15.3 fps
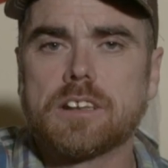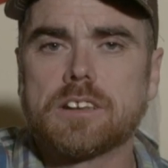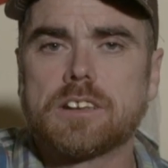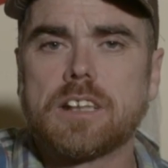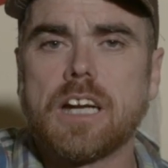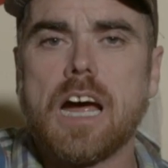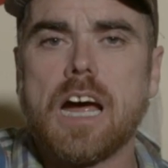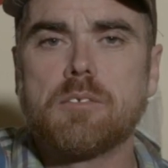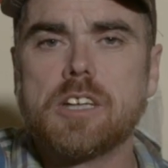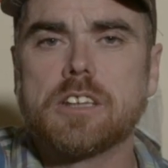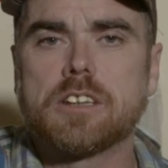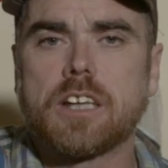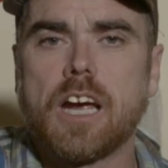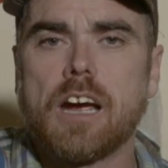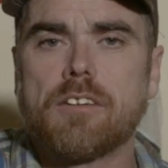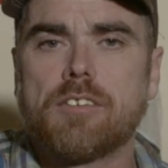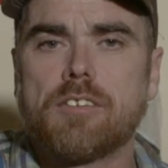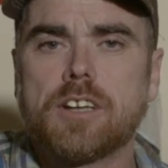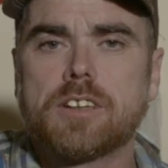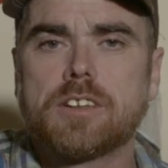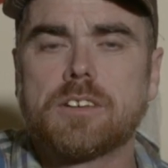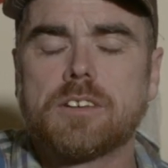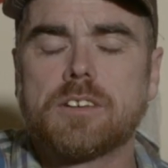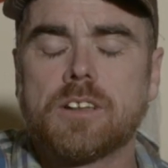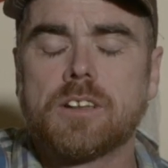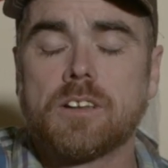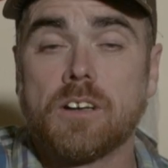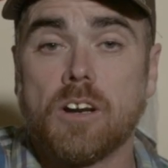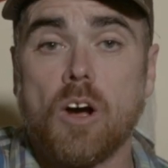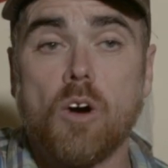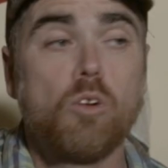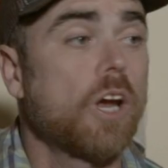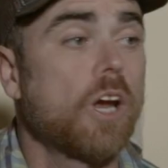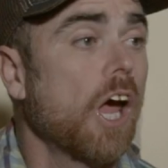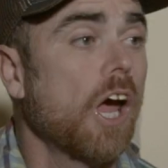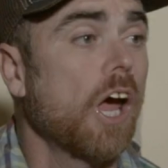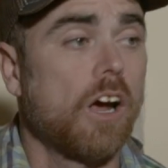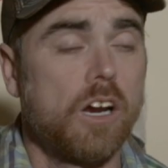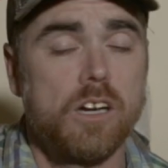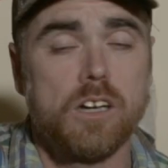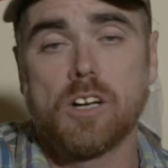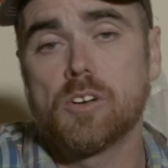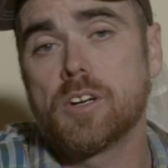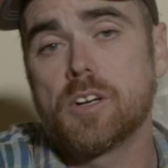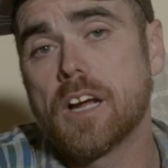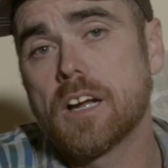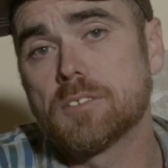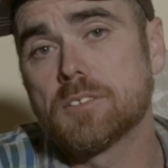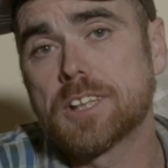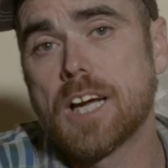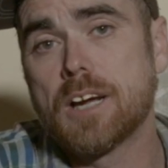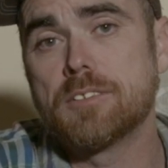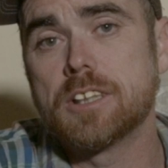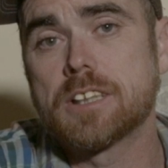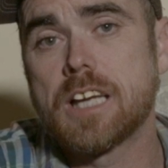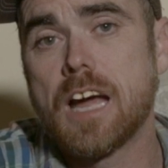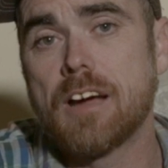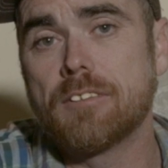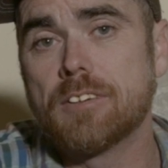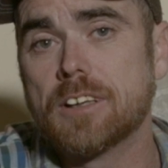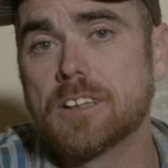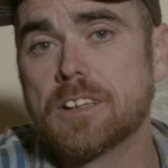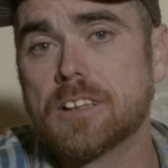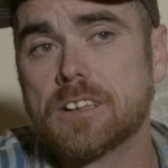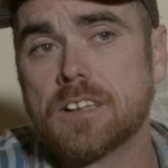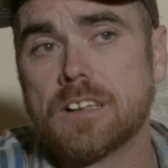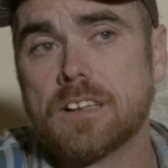Siamese catfish?" "Oh, yeah. Oh, yeah, I'm Siamese catfish."